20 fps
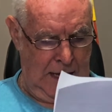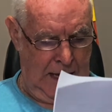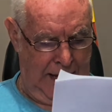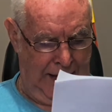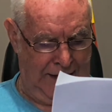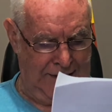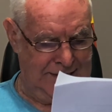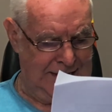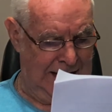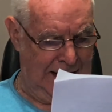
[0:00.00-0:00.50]

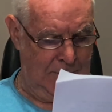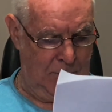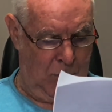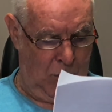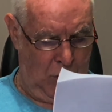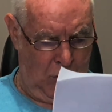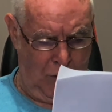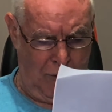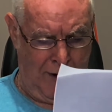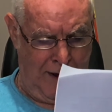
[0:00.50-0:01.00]
He's done
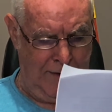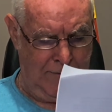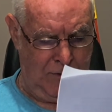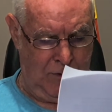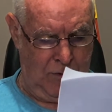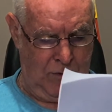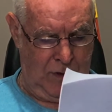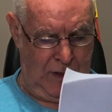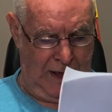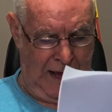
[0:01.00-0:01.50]
more
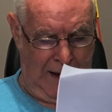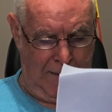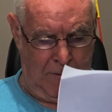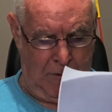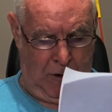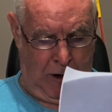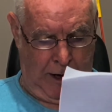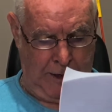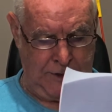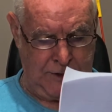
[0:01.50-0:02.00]
evil than the
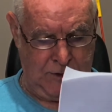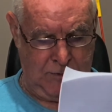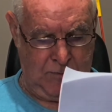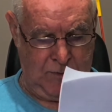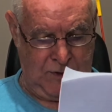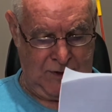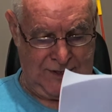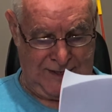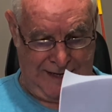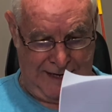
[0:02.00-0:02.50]
Amorites who
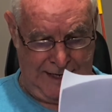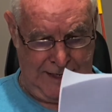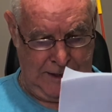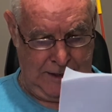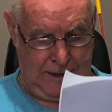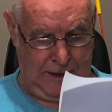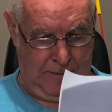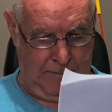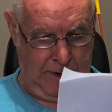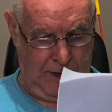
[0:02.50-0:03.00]

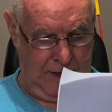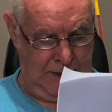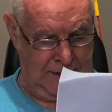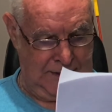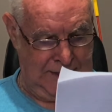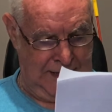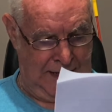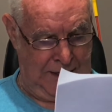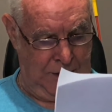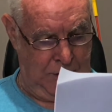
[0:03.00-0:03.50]
preceded him, and
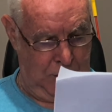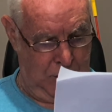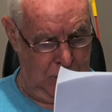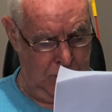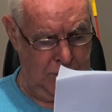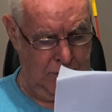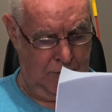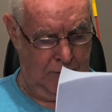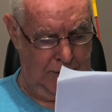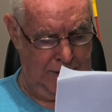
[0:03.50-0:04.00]
has led
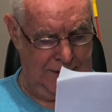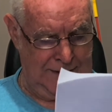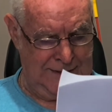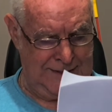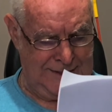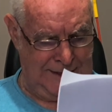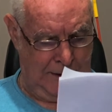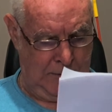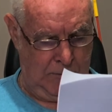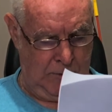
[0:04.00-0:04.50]
Judah into
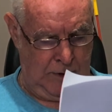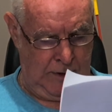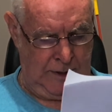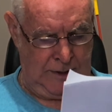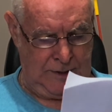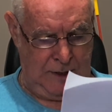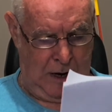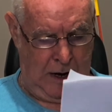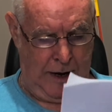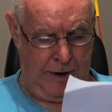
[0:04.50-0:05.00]
sin with
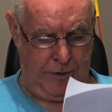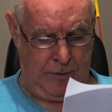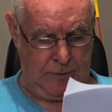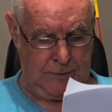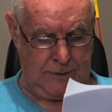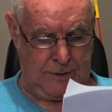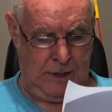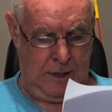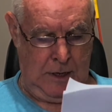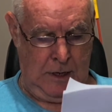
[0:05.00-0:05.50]
his idols.